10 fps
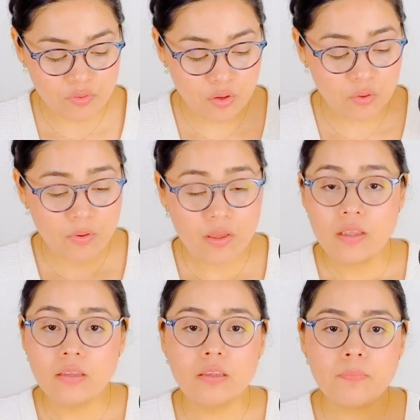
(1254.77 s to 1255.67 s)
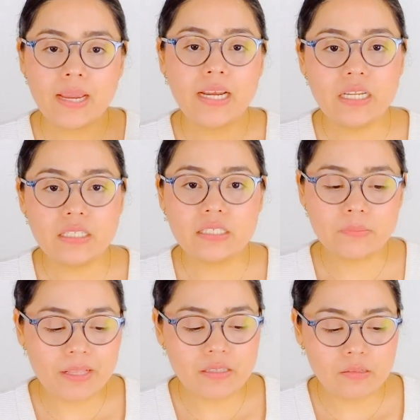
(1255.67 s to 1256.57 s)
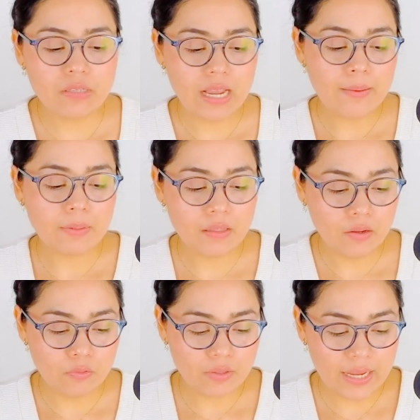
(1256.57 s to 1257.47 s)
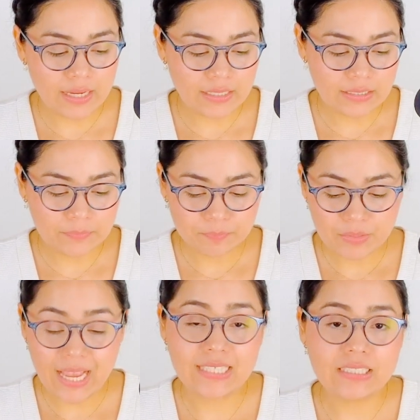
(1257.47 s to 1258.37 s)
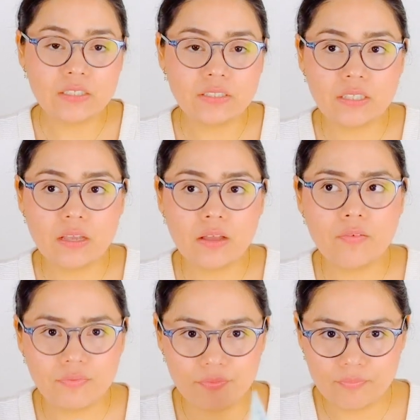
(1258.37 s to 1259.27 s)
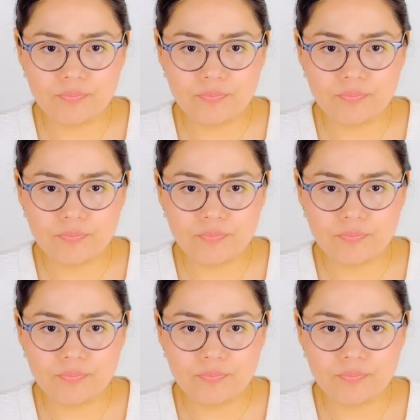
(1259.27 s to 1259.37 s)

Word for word: So you might need to spend some time alone, guys. Ask yourself.